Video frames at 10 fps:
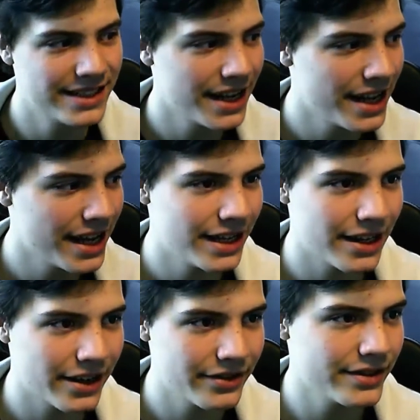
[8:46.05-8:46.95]
And
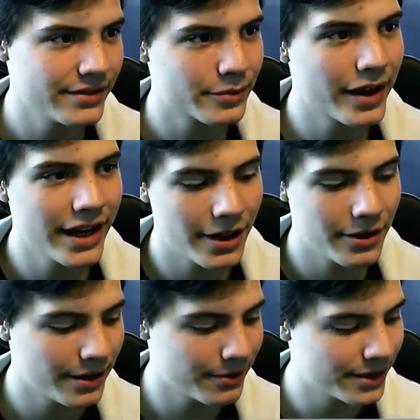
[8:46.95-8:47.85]
right
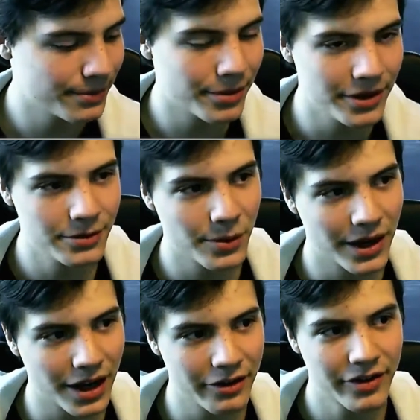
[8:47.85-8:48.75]
now I'm at a
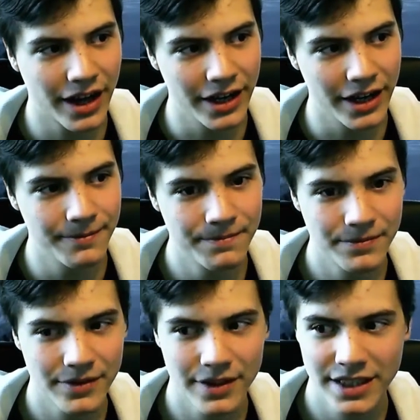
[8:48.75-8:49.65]
point where I've kind
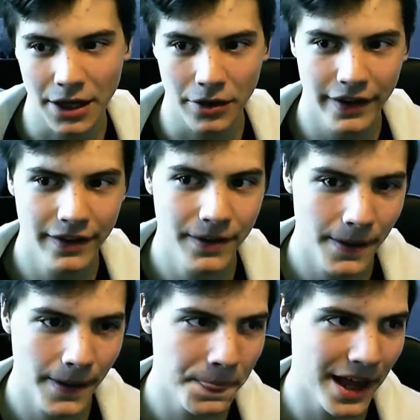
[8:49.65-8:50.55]
of settled
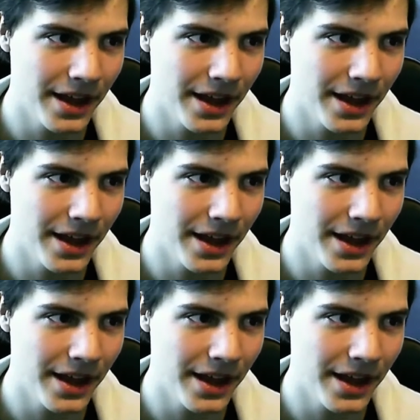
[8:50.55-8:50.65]
in,